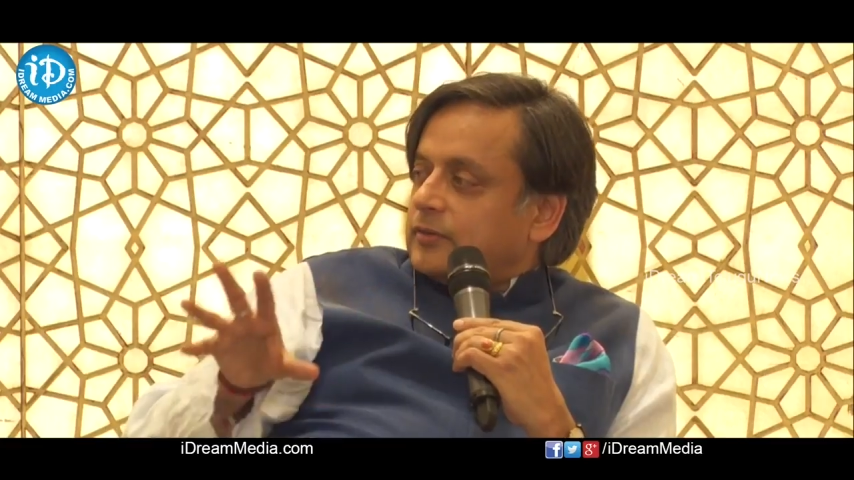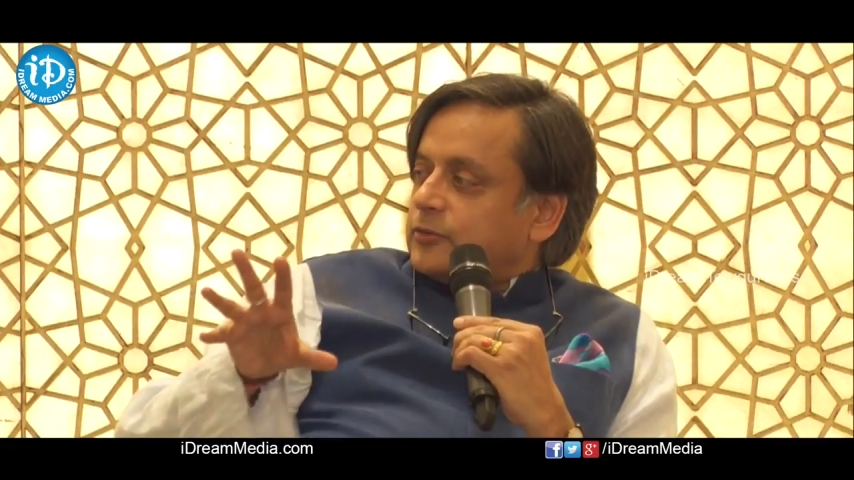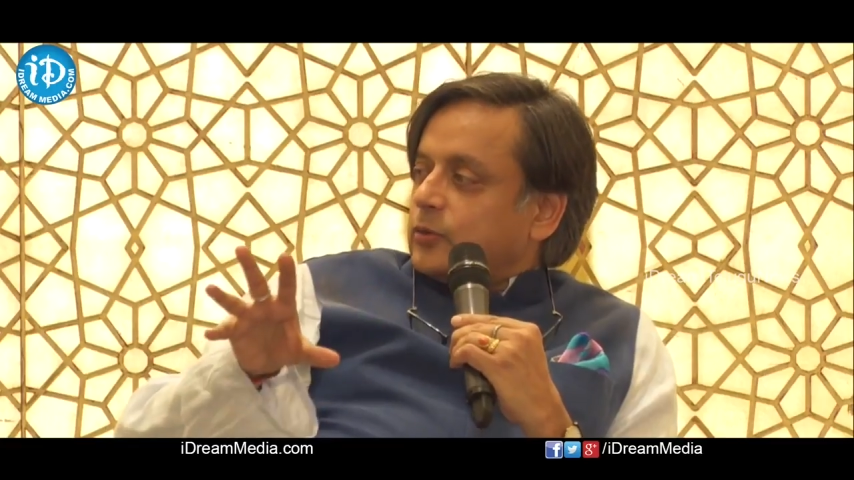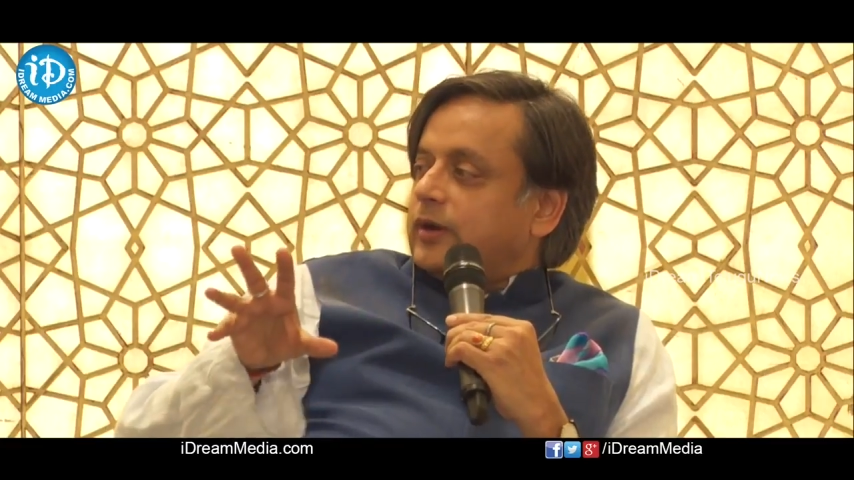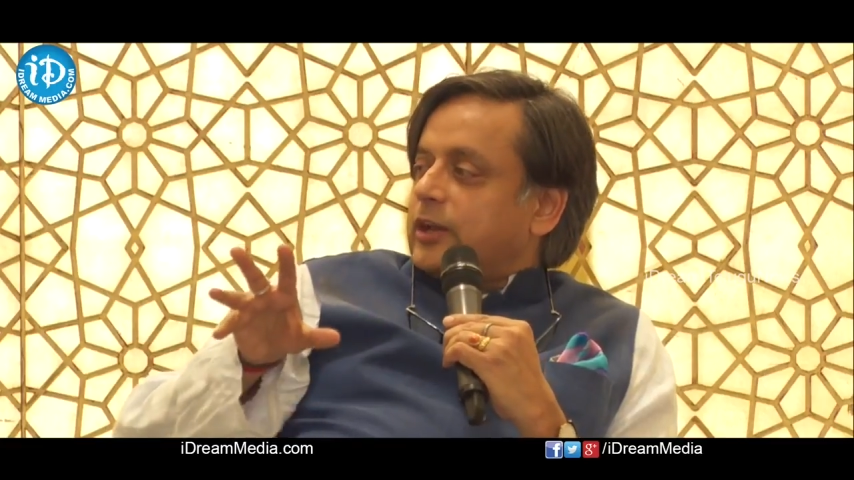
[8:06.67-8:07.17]

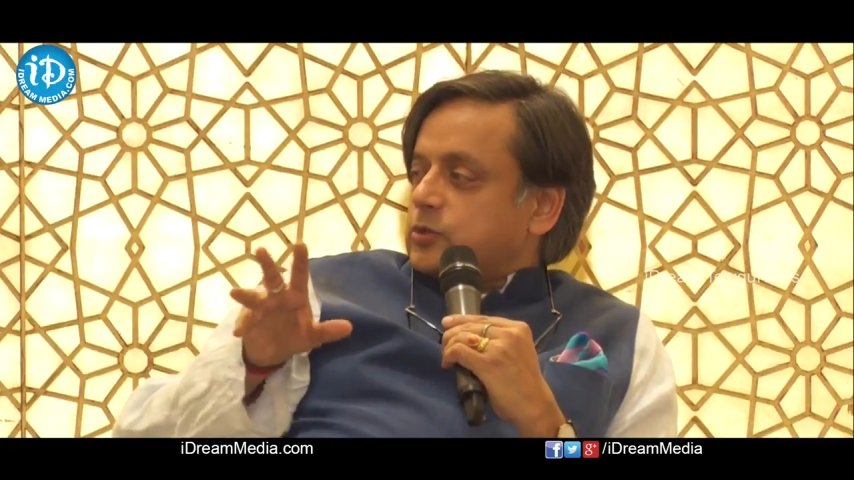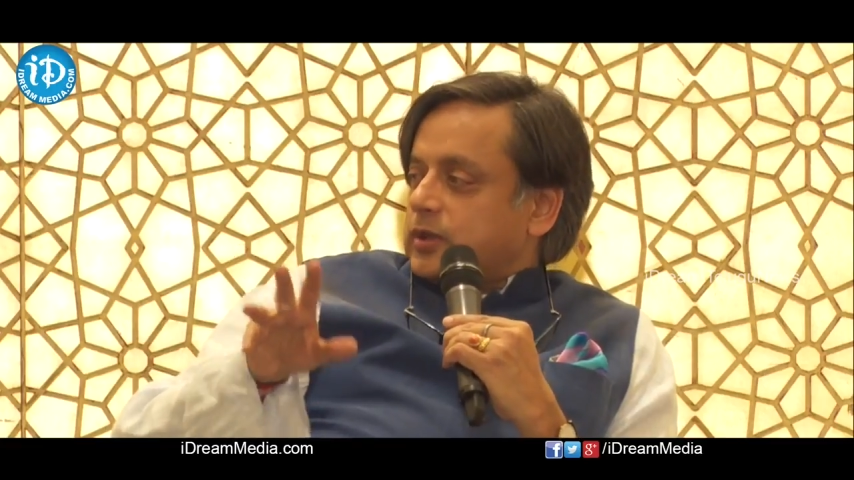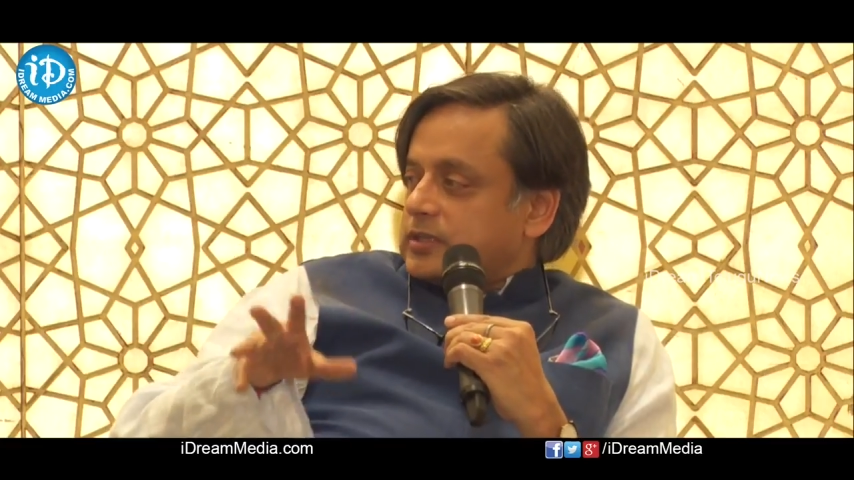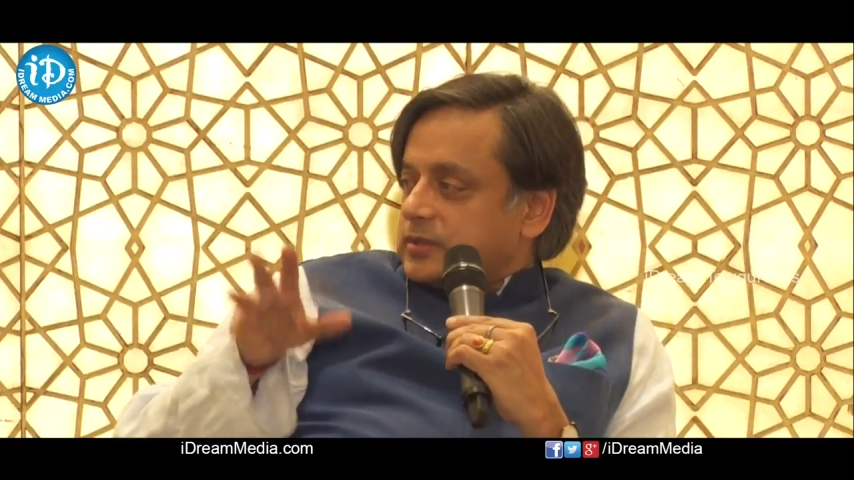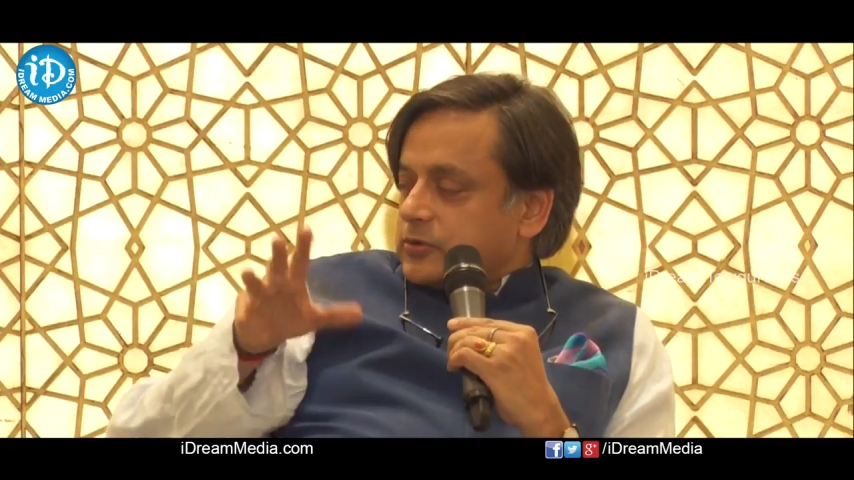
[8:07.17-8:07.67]
fewer
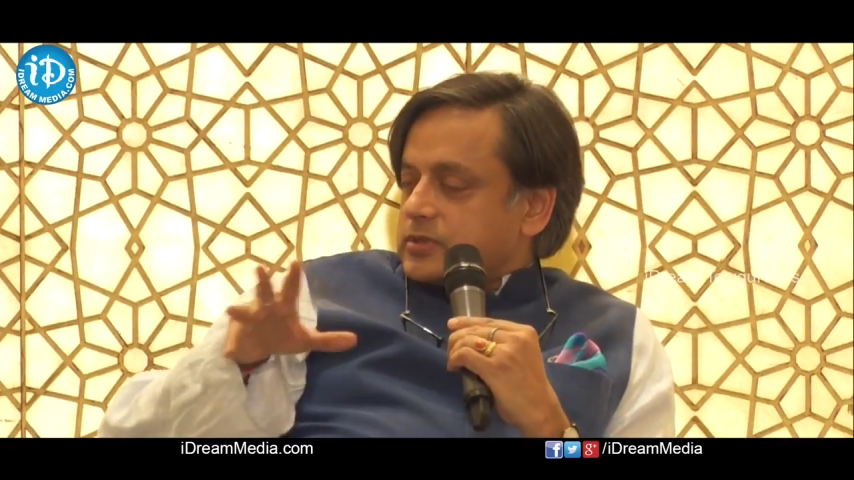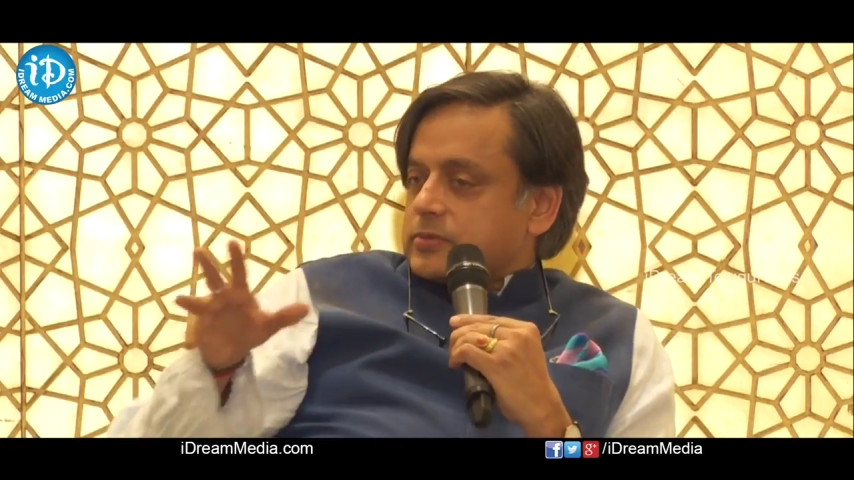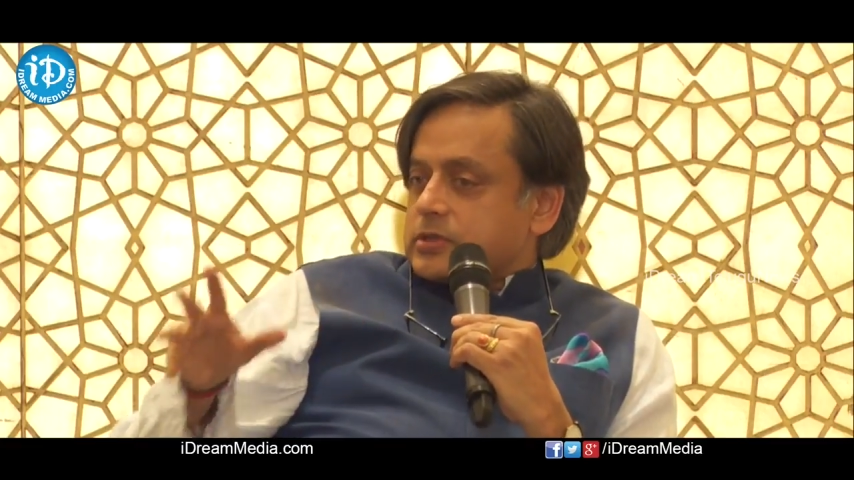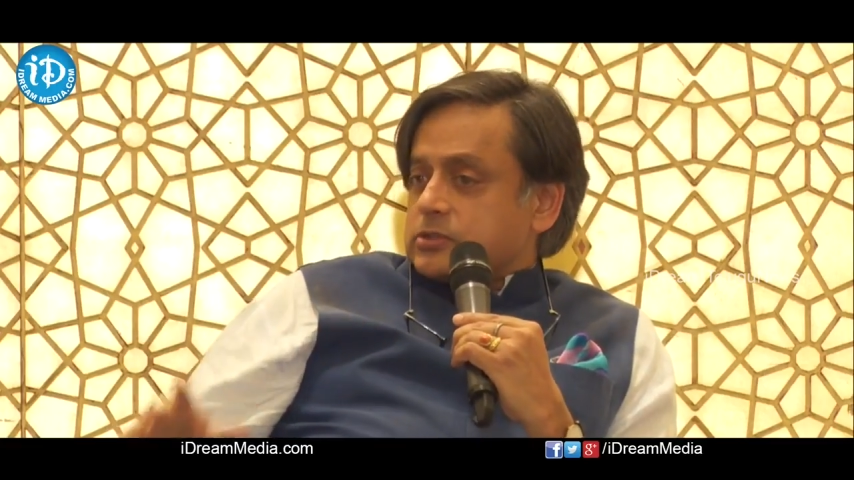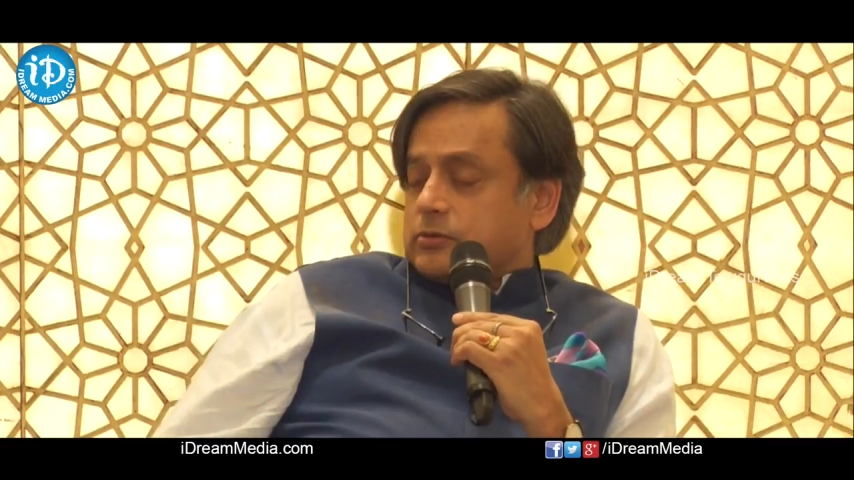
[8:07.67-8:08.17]
educated
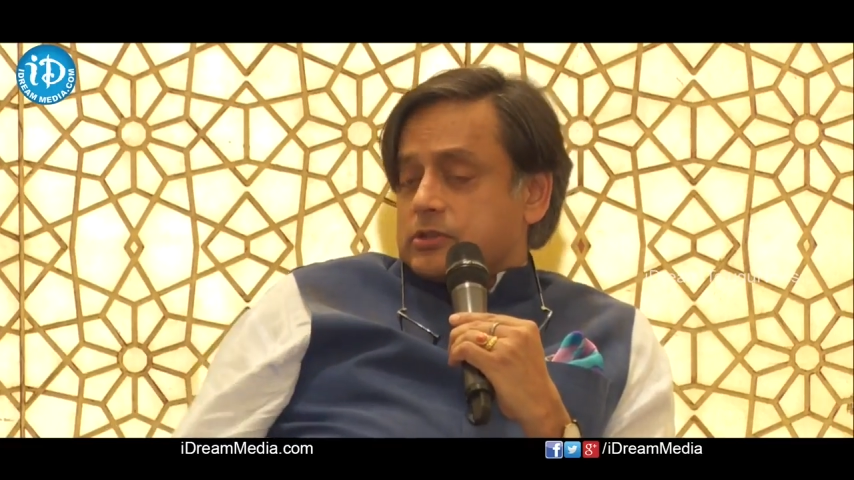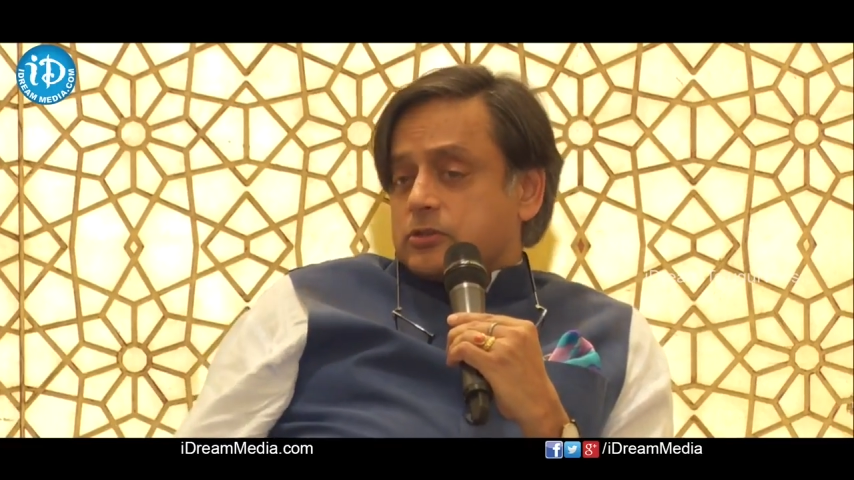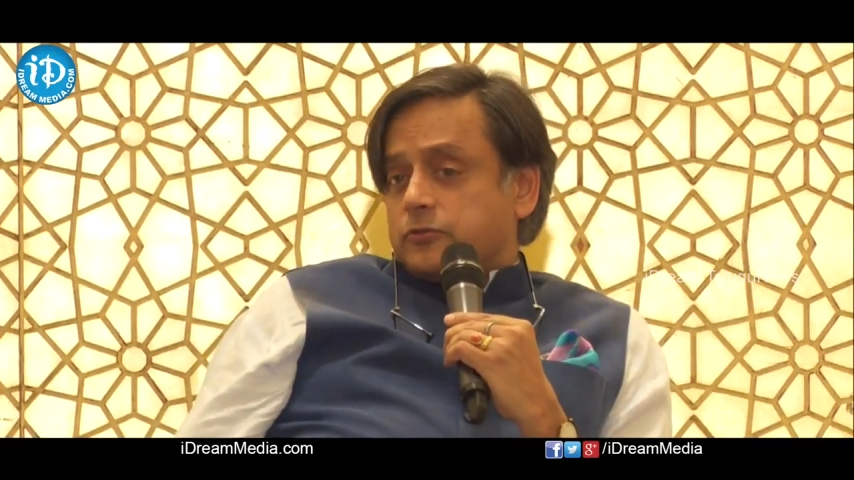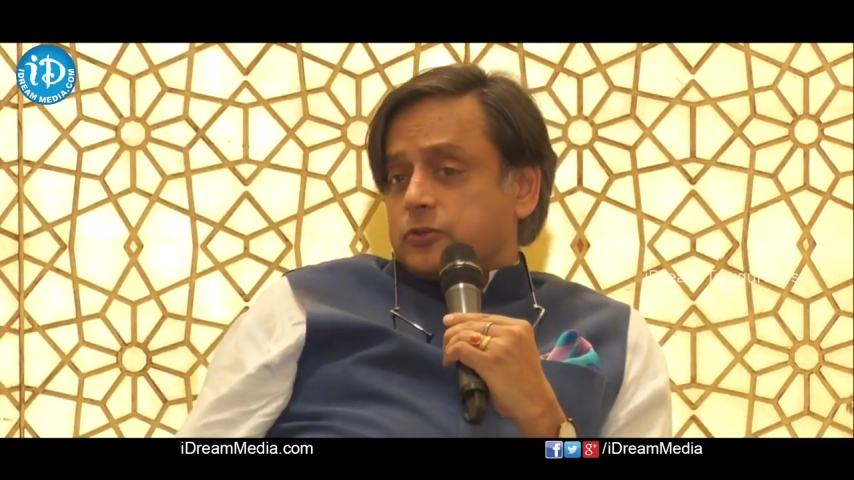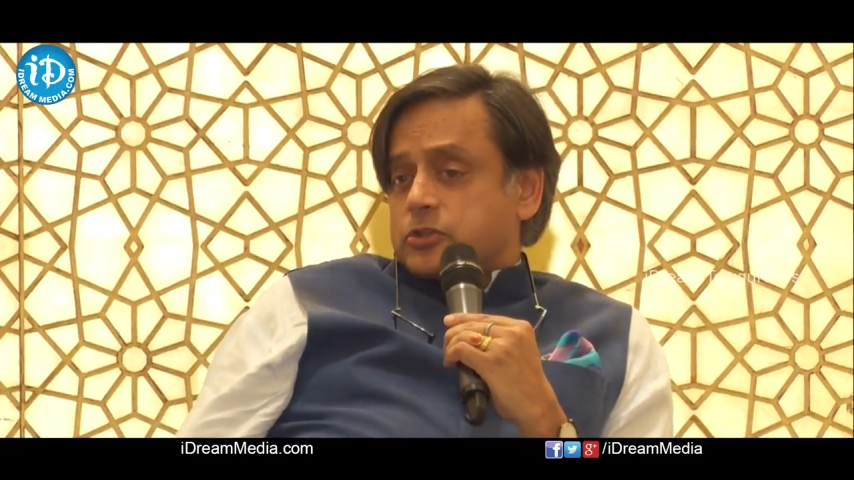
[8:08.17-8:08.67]
Muslims, and so on and
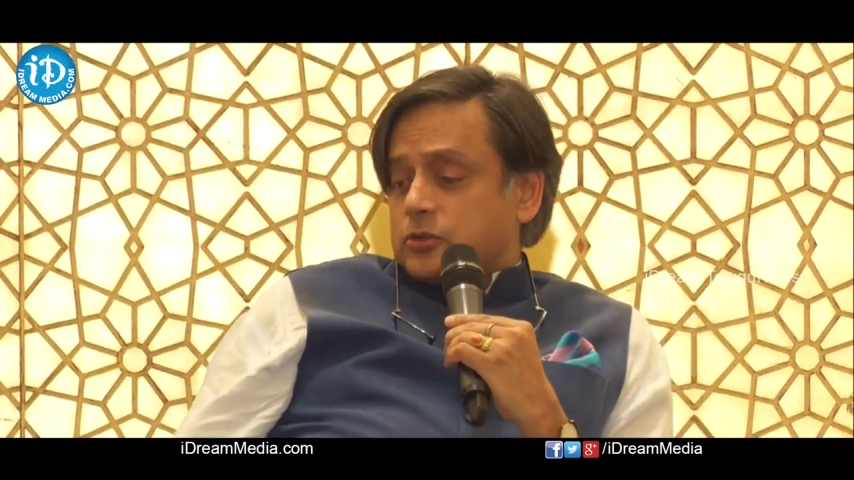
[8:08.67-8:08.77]
so forth.